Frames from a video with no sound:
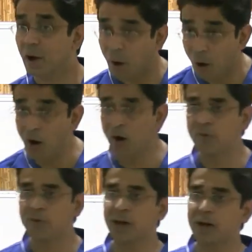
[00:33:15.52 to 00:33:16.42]

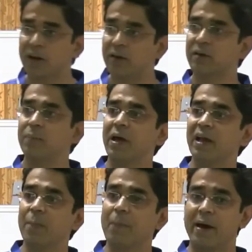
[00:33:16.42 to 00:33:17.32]
or we are
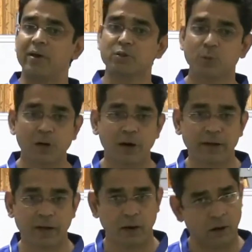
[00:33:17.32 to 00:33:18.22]
repairing a parastomal
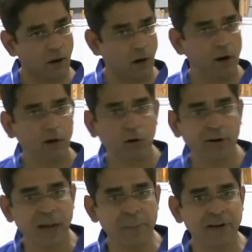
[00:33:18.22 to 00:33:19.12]
hernia. All are
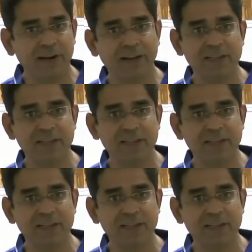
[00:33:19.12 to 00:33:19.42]
contaminated